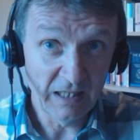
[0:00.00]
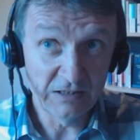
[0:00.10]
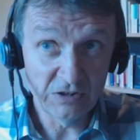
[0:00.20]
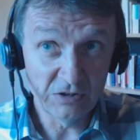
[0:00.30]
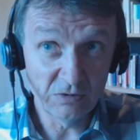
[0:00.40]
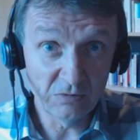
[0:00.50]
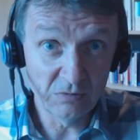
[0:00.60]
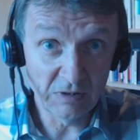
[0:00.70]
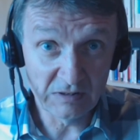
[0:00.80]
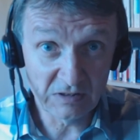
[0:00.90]
And
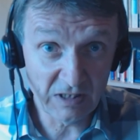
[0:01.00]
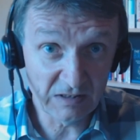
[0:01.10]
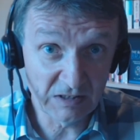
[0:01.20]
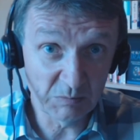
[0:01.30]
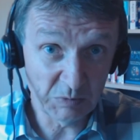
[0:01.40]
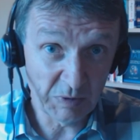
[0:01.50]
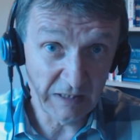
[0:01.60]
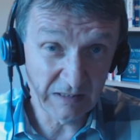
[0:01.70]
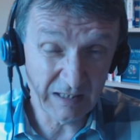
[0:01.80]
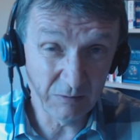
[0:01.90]
you, as customer,
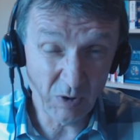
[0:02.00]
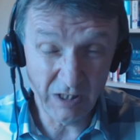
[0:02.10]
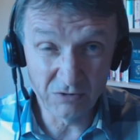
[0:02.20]
may say, well,